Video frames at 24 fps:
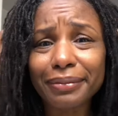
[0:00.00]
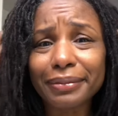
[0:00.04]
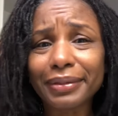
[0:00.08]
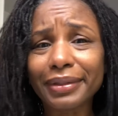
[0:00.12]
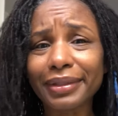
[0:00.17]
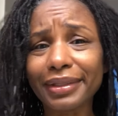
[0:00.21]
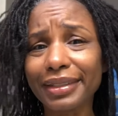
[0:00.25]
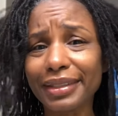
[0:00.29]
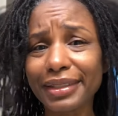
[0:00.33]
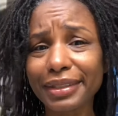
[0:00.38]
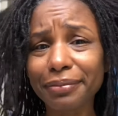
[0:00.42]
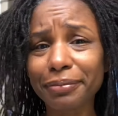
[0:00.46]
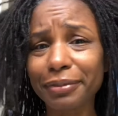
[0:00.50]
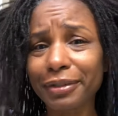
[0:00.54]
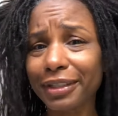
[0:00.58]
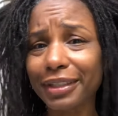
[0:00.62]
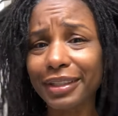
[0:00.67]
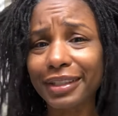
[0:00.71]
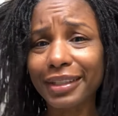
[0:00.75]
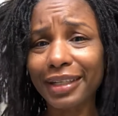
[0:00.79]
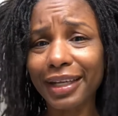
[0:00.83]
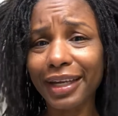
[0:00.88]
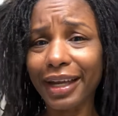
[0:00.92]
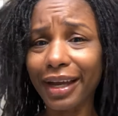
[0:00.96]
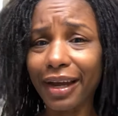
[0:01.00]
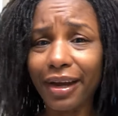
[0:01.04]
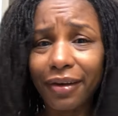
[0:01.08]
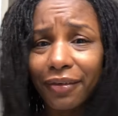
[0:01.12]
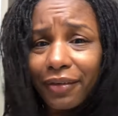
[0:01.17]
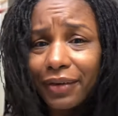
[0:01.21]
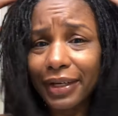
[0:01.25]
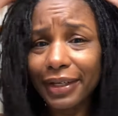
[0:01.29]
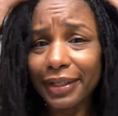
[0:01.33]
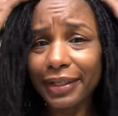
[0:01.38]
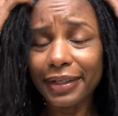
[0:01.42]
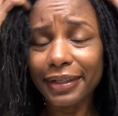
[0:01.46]
This part of the hair
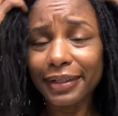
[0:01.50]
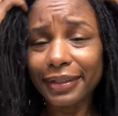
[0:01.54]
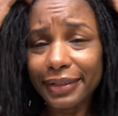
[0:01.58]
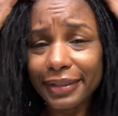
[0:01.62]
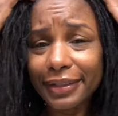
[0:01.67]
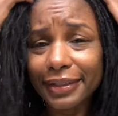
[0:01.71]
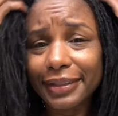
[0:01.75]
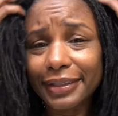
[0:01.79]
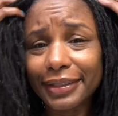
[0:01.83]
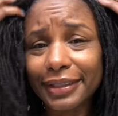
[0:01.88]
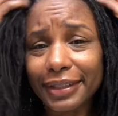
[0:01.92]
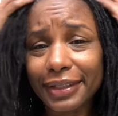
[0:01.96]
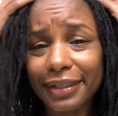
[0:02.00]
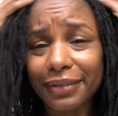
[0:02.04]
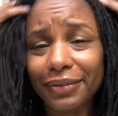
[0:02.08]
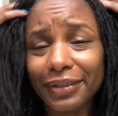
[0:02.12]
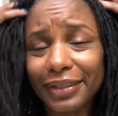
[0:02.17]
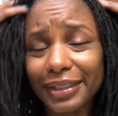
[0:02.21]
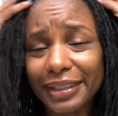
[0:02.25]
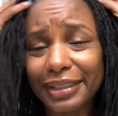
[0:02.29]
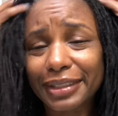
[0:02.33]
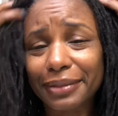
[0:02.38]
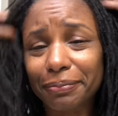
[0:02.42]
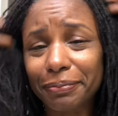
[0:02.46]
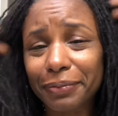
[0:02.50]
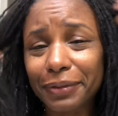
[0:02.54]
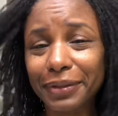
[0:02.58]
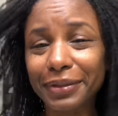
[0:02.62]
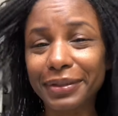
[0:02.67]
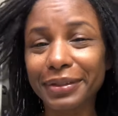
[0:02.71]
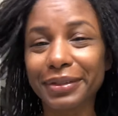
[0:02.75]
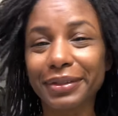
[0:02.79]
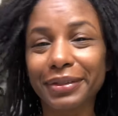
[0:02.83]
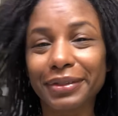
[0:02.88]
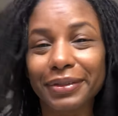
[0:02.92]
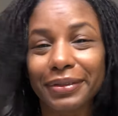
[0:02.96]
already done what it's
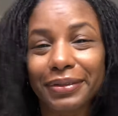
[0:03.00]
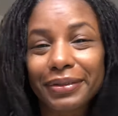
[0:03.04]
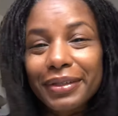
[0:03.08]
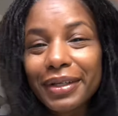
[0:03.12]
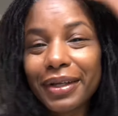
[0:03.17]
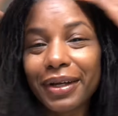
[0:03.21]
supposed to do.